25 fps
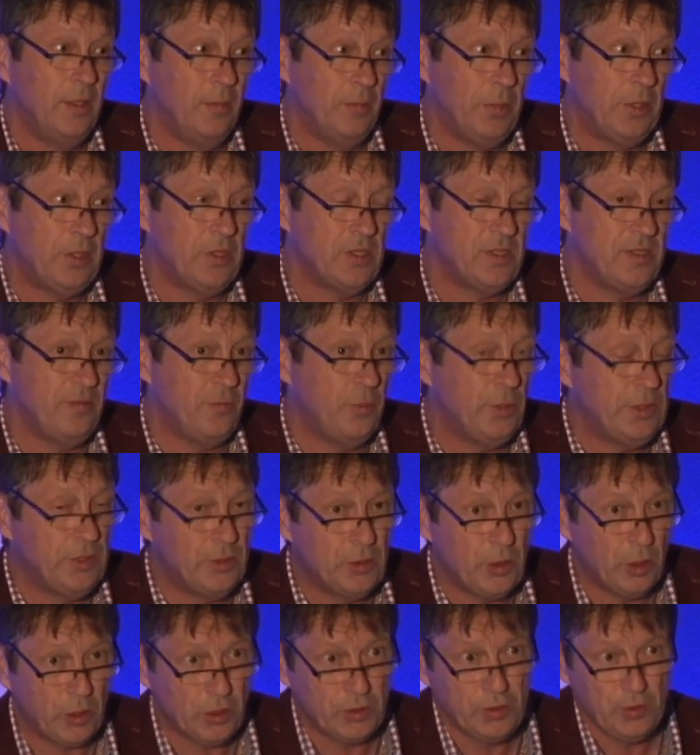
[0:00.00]
because if we
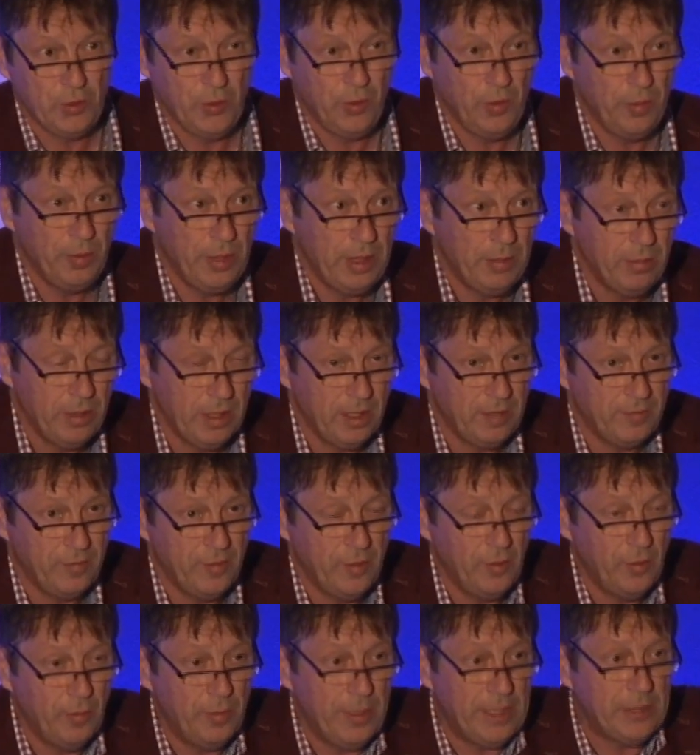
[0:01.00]
talk to the people
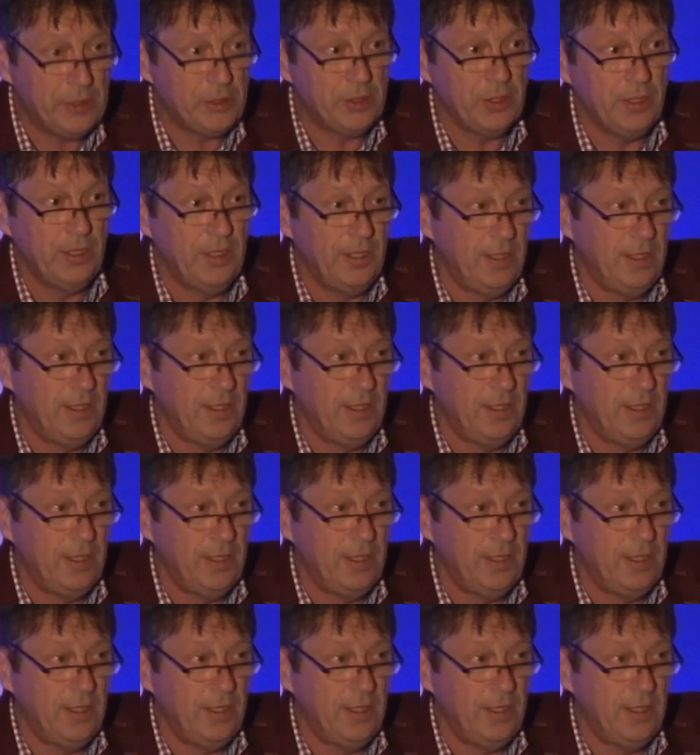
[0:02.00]
after the match,